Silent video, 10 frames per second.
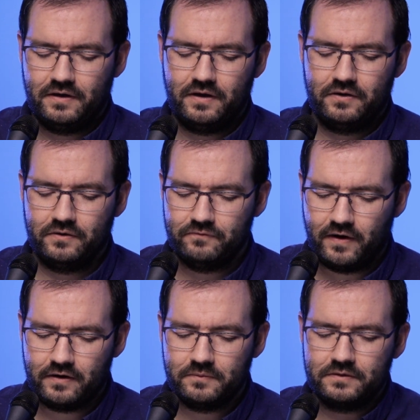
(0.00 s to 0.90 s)
or
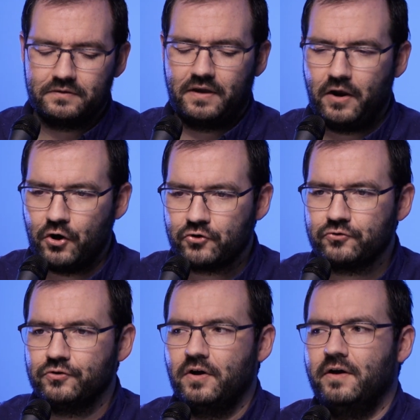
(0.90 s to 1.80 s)
environment
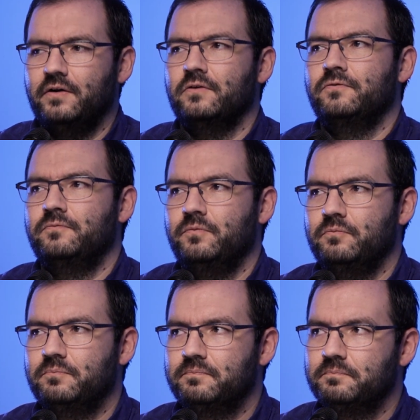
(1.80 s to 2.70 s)
character of
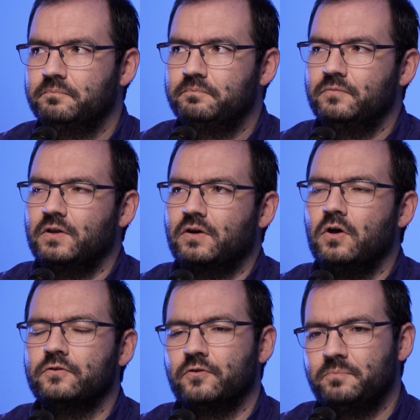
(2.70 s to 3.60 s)
the
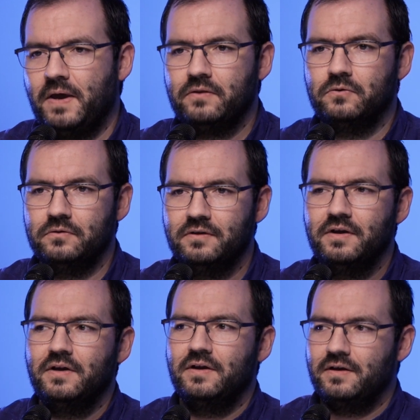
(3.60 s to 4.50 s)
culture of Penhold.
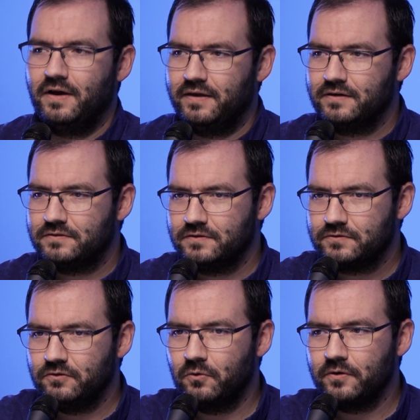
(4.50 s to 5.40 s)
I think it's a
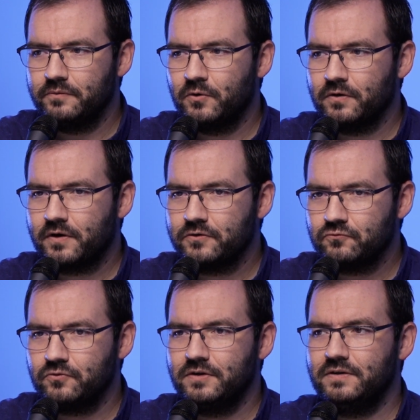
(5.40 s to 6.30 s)
slower, more
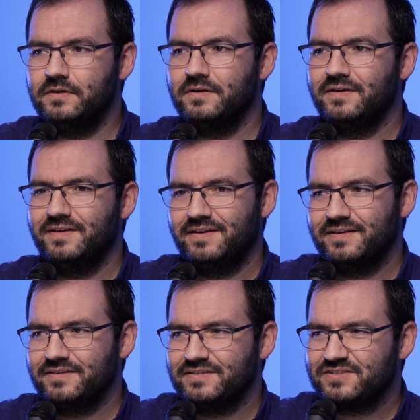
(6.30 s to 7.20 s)
country
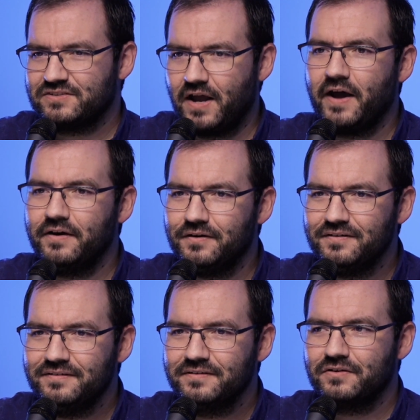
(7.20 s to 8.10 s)

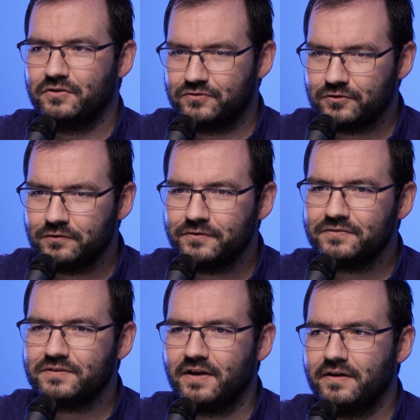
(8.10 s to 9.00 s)
style,
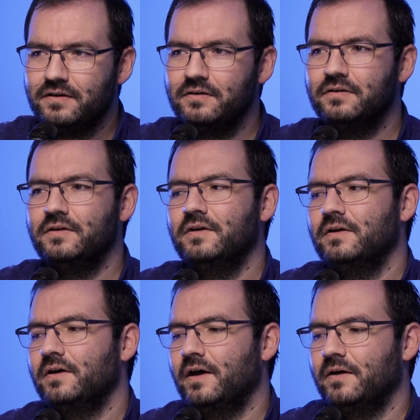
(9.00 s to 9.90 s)
conservative style,
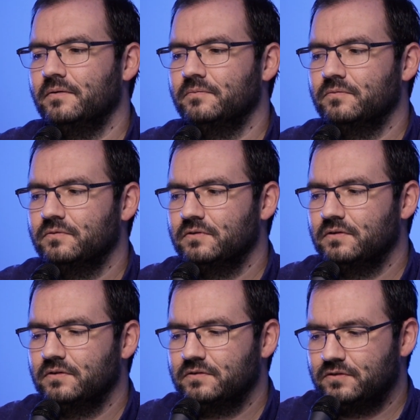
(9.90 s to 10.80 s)

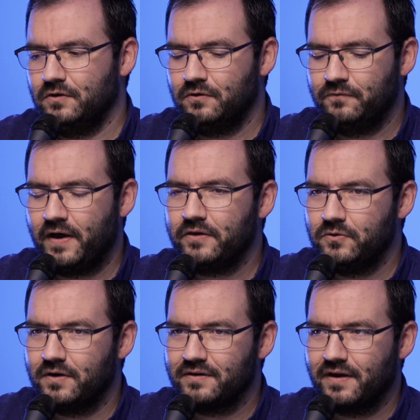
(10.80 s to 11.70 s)
still
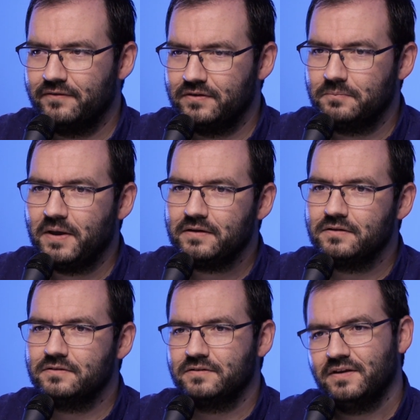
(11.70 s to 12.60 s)
value our kind of
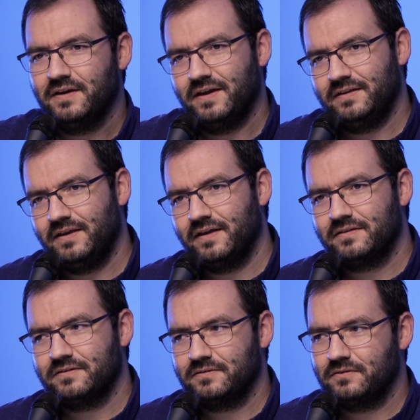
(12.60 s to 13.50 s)
independence, and
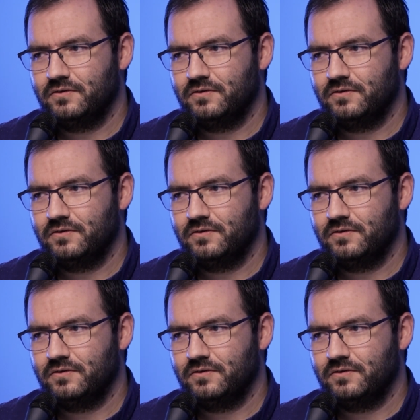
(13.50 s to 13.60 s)
yet